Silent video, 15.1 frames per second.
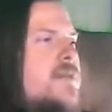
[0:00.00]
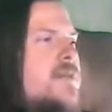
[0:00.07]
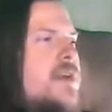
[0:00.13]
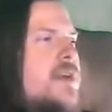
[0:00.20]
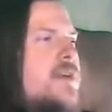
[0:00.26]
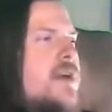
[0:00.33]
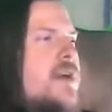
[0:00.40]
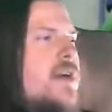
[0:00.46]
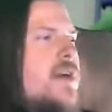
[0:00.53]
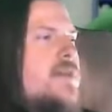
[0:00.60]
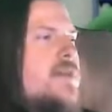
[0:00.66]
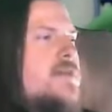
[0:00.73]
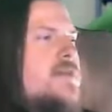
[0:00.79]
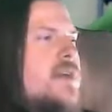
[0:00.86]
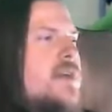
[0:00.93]
Here, oh,
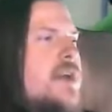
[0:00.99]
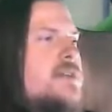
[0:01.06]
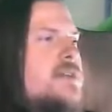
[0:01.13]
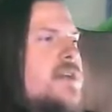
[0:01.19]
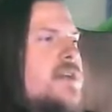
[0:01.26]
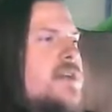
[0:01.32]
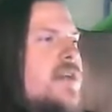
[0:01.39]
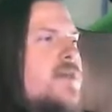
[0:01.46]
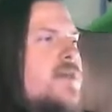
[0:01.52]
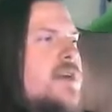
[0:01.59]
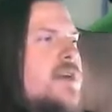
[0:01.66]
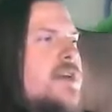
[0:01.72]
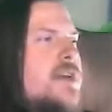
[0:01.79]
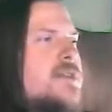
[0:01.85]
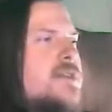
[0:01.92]
it's not
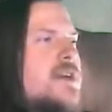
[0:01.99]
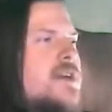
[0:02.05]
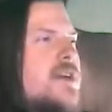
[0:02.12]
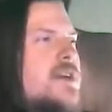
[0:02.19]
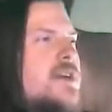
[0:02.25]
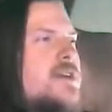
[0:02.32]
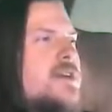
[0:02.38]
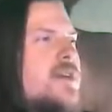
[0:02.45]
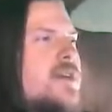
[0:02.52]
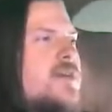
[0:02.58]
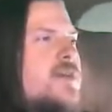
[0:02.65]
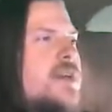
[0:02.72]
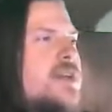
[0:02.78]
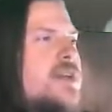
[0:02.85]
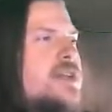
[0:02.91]
working, sir. It's not
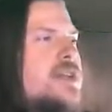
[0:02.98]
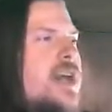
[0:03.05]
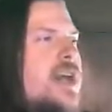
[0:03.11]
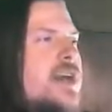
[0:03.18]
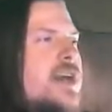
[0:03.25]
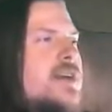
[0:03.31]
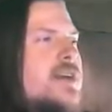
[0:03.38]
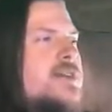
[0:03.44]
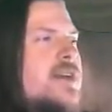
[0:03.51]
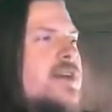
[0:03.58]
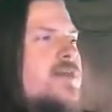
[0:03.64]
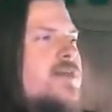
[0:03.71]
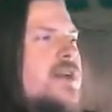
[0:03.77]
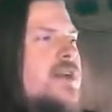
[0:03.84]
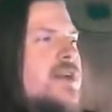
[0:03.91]
working, Jack. It's
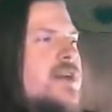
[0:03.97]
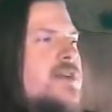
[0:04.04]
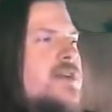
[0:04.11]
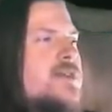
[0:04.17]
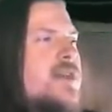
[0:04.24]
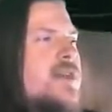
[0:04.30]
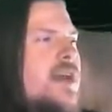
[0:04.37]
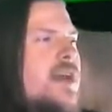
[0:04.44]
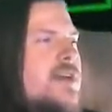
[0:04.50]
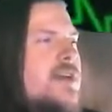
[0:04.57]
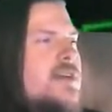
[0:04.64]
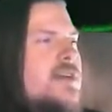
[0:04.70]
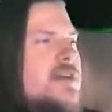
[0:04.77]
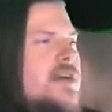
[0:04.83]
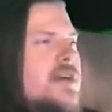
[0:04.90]
not working. It's okay.
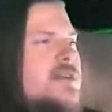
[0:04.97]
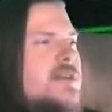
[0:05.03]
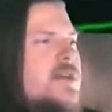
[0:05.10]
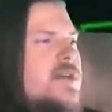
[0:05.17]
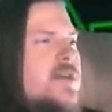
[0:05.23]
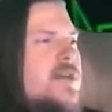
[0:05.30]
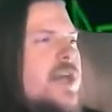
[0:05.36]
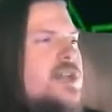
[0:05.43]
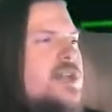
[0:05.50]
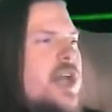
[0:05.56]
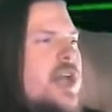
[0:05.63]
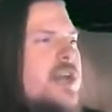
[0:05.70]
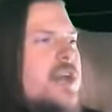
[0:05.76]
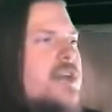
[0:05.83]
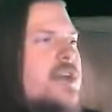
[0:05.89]
It's okay,
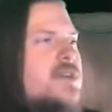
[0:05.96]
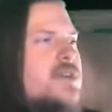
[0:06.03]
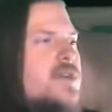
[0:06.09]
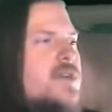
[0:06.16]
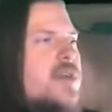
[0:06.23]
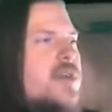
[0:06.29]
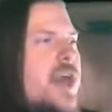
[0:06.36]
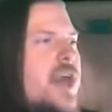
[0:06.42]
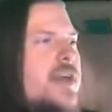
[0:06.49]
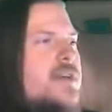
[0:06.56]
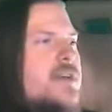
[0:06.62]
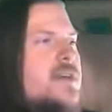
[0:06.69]
Jack. It's okay.